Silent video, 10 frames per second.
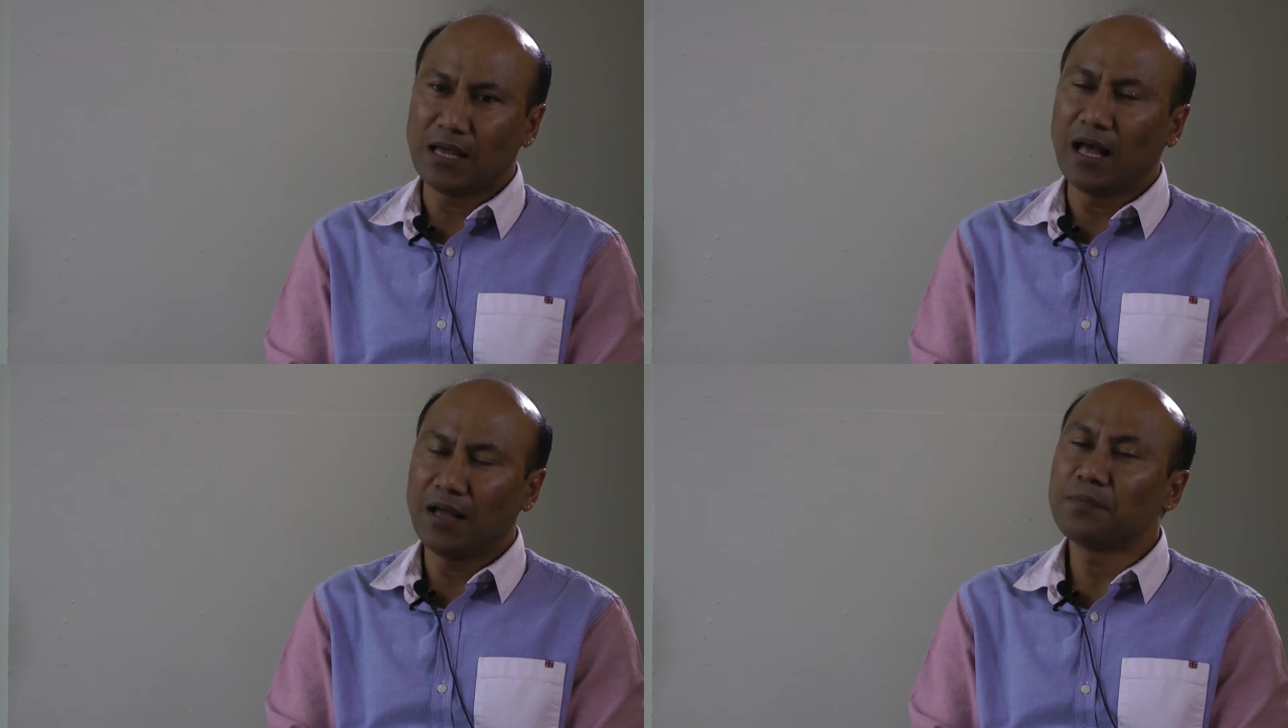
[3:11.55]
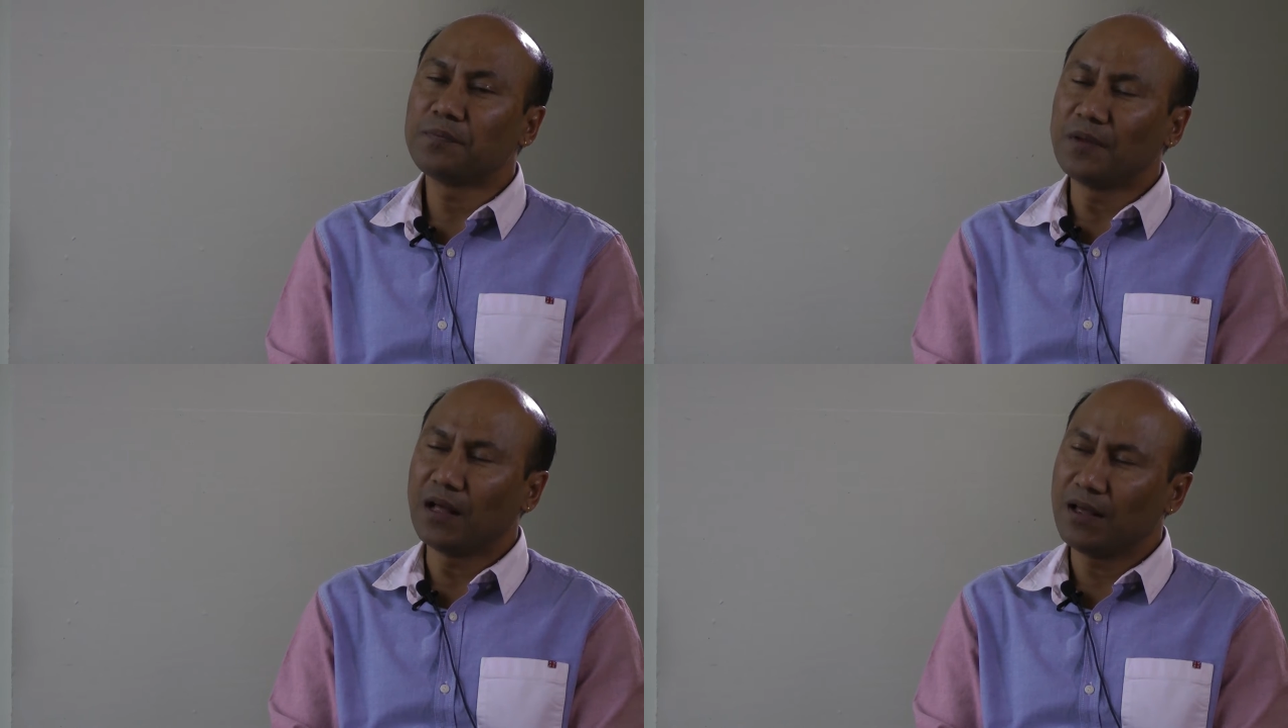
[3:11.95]

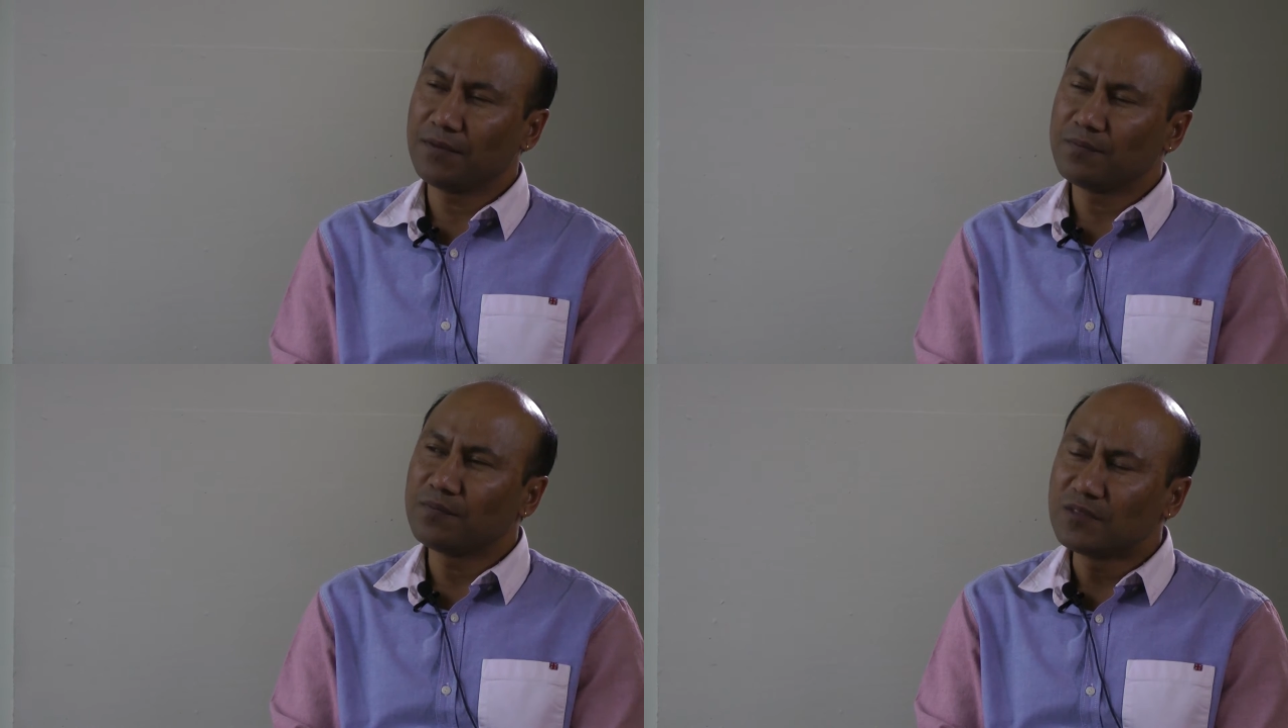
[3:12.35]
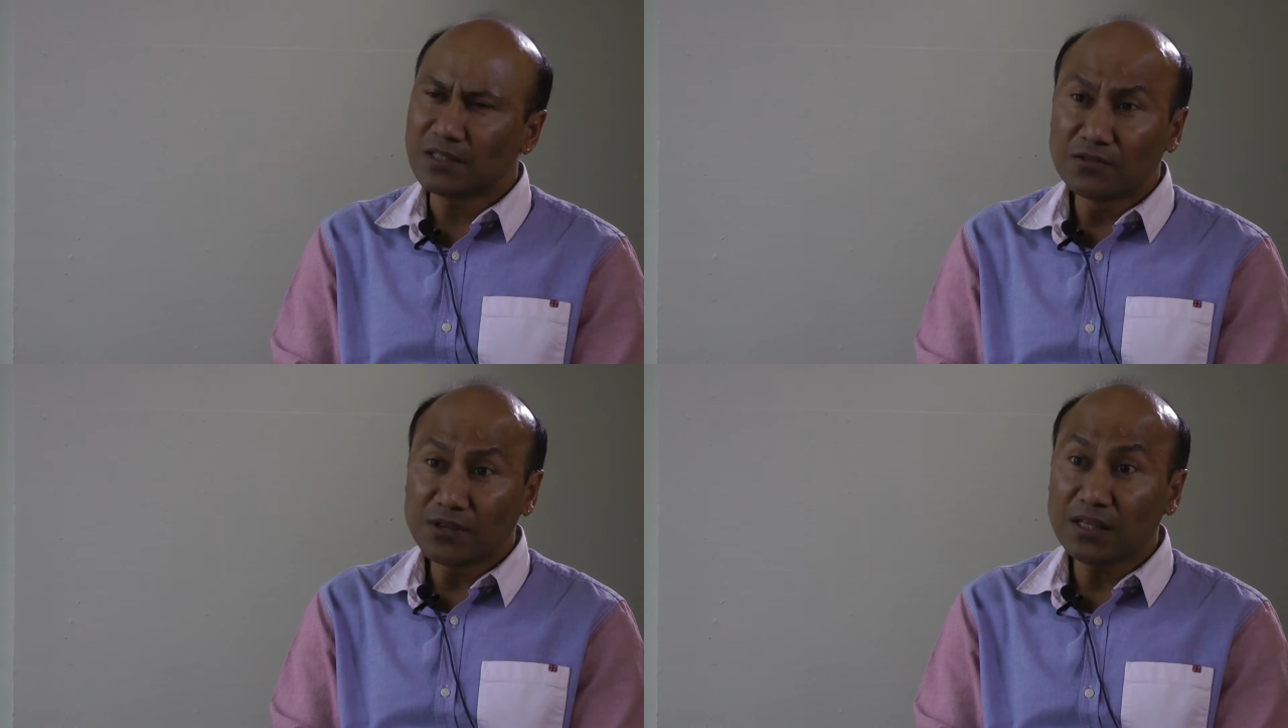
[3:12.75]
I
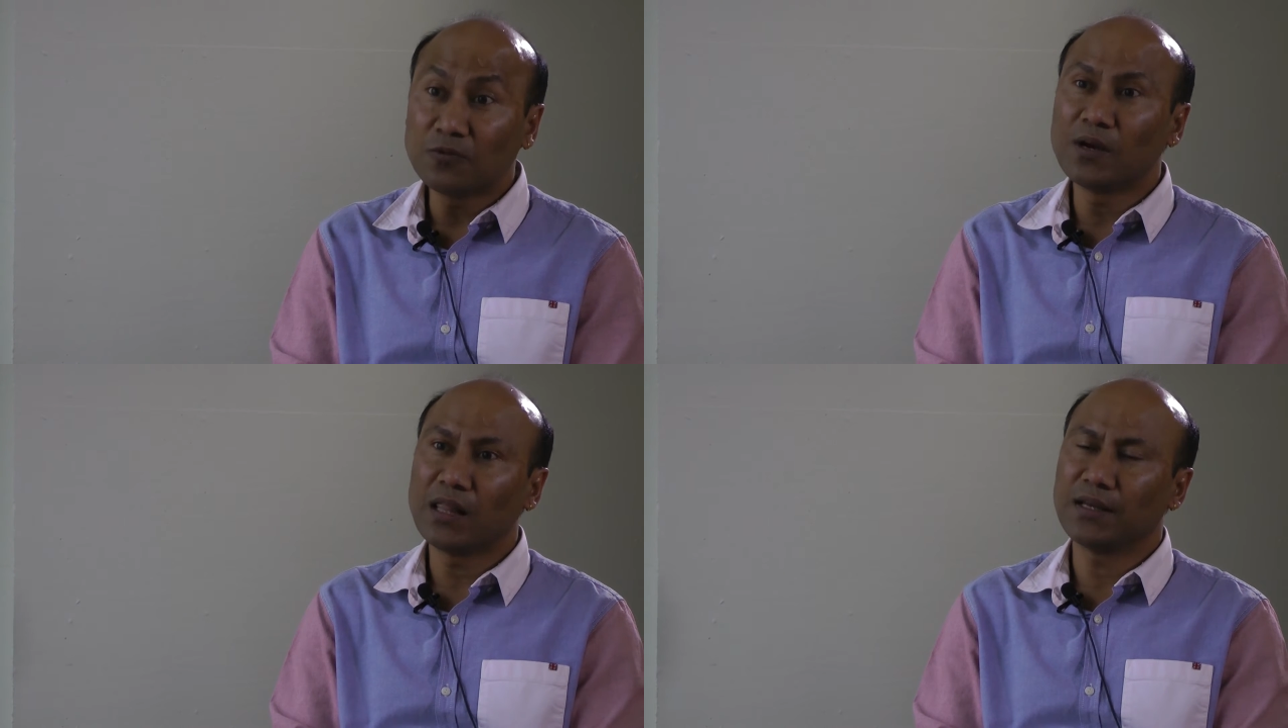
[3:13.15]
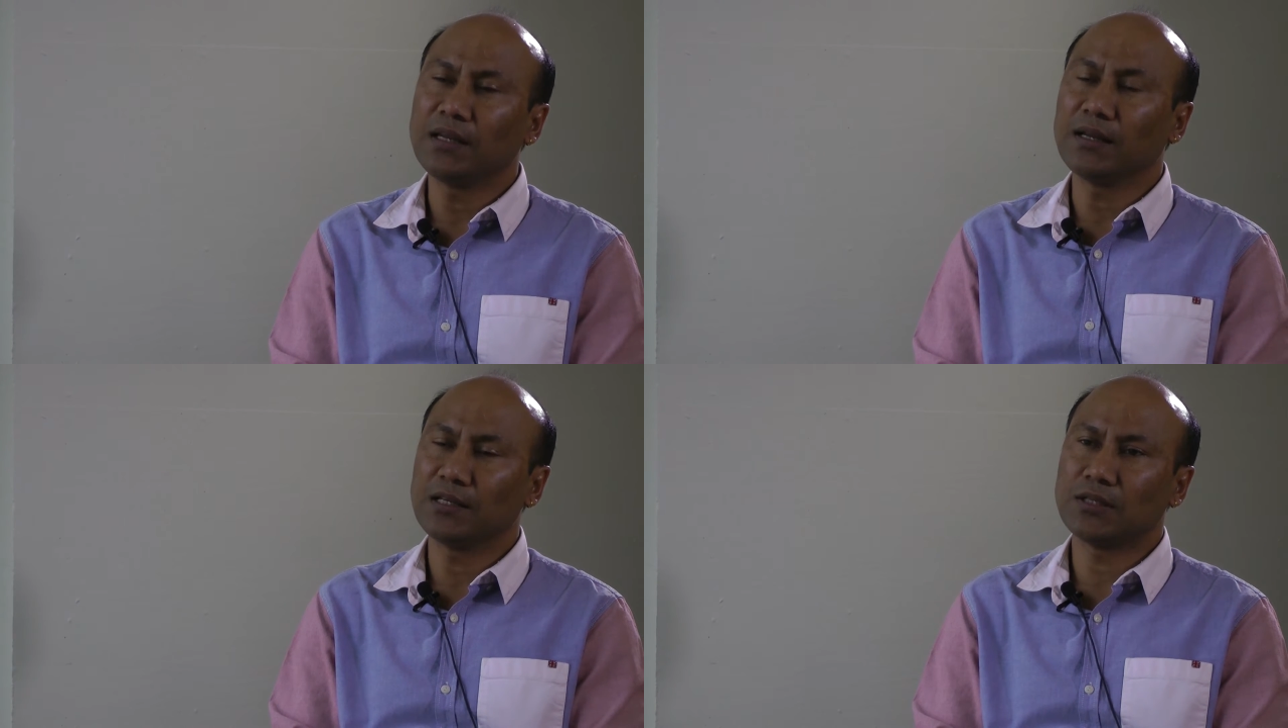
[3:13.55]
did really well
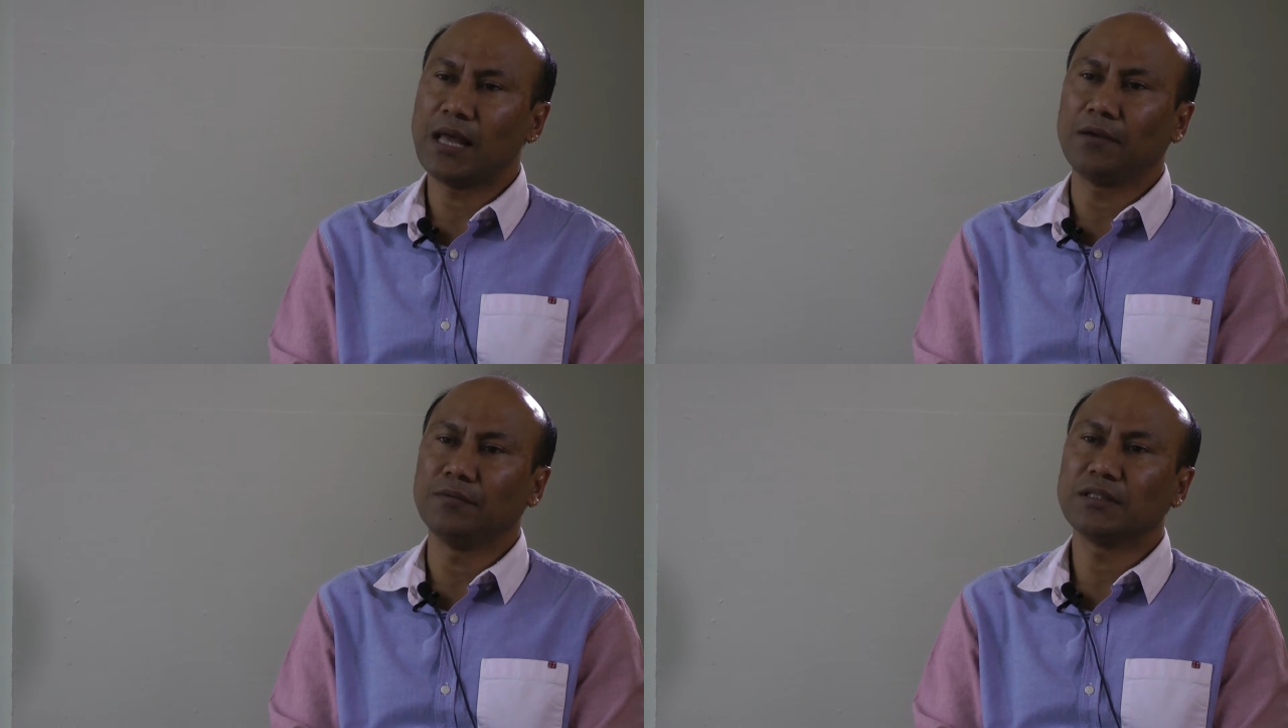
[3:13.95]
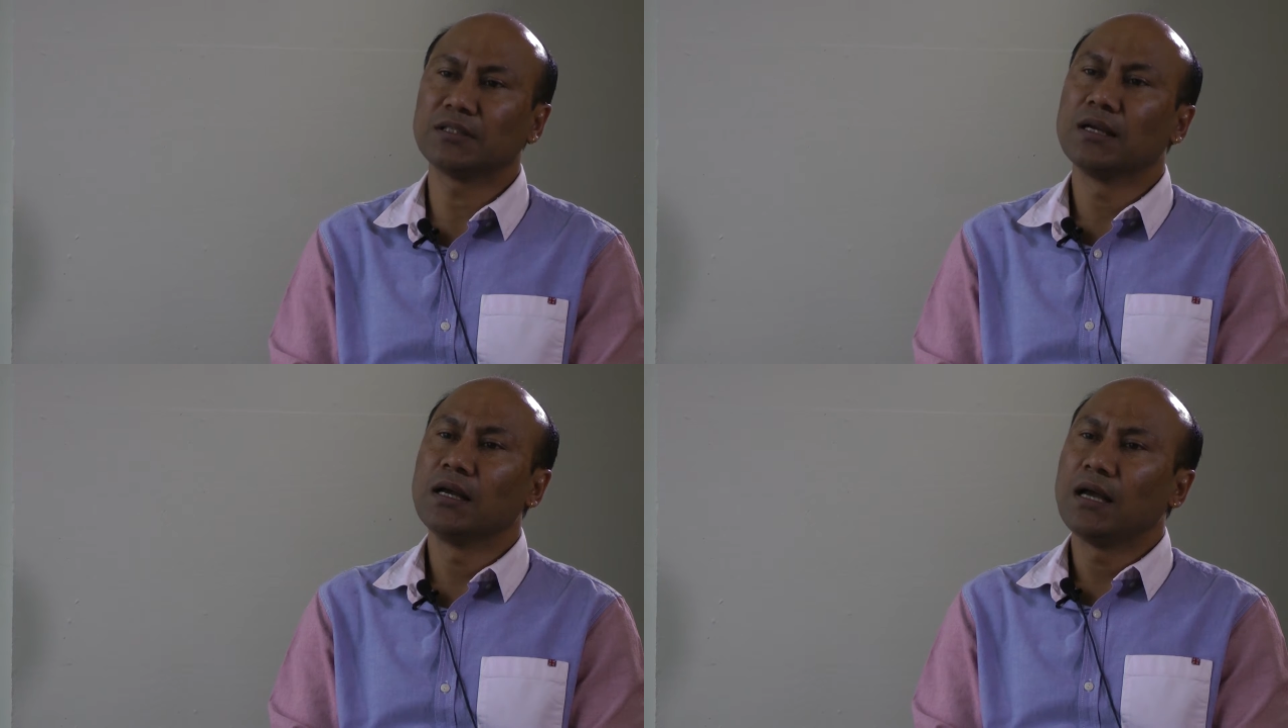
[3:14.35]
in English language.